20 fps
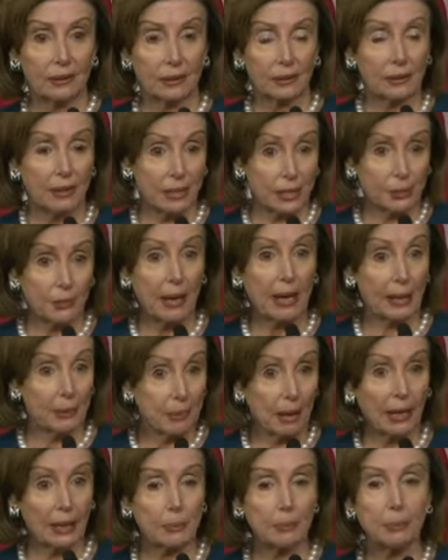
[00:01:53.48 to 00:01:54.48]
dismay
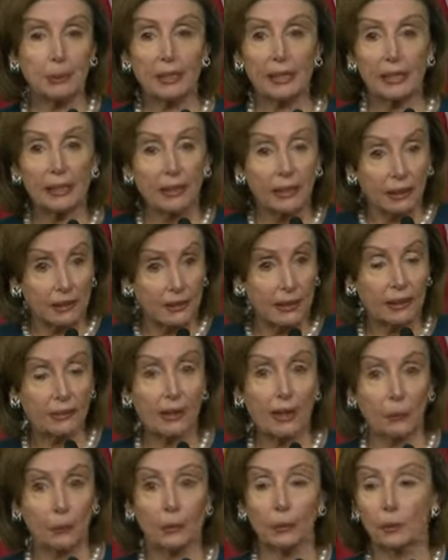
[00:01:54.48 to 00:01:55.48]
might be,
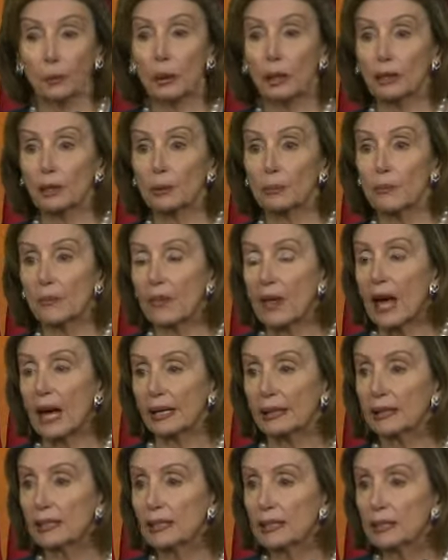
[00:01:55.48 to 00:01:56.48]
then we welcome
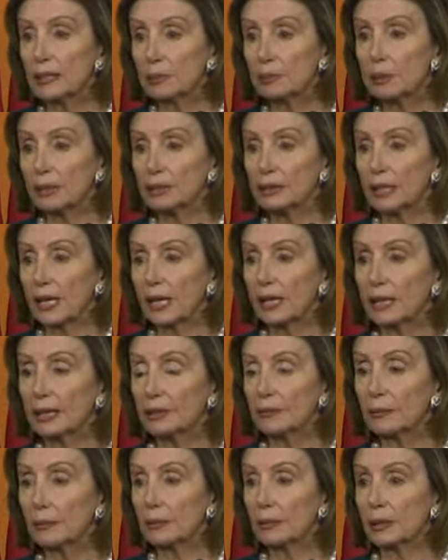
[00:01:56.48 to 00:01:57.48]
that but
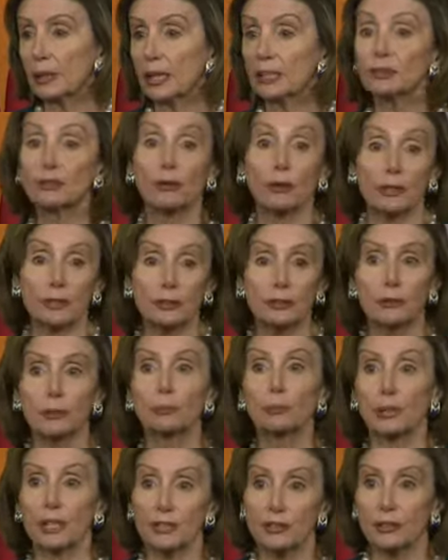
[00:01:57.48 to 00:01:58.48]
I I trust the
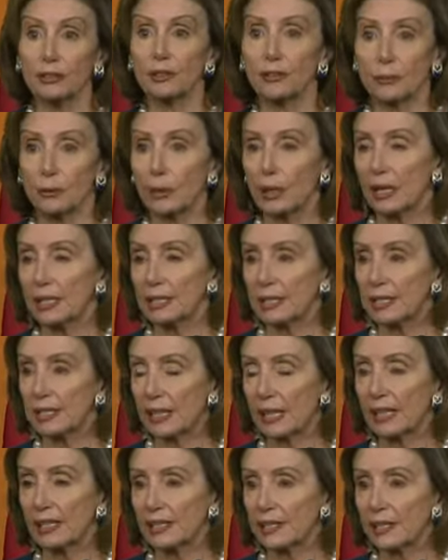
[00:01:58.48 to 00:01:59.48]
President of the United
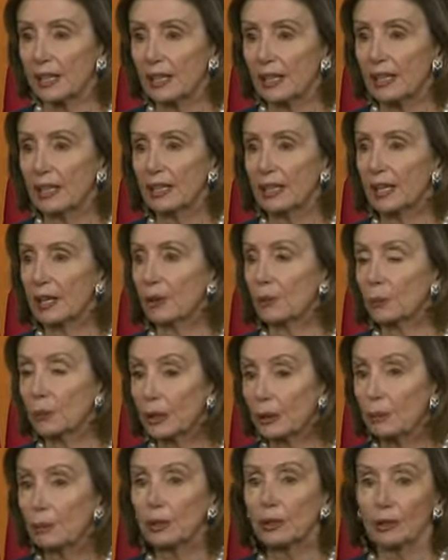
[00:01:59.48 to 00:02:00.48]
States. Uh,
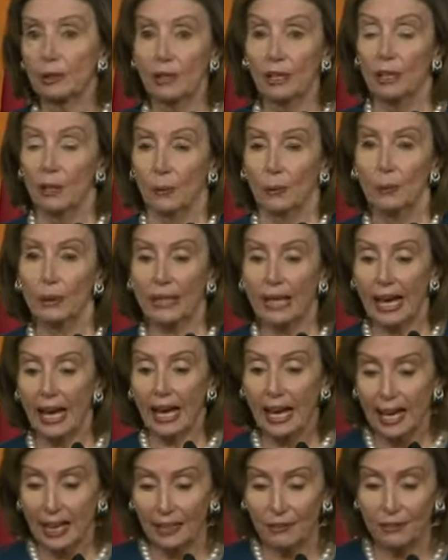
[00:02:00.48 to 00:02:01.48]
we will. We
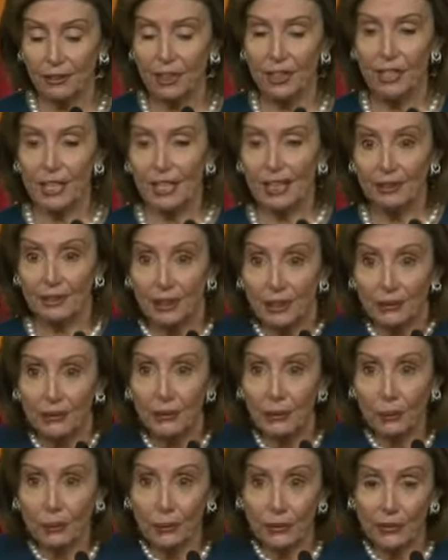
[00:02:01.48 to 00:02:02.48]
have, you
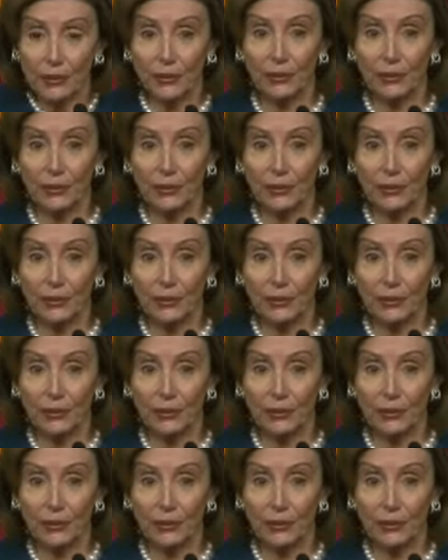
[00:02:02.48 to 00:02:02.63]
know, all the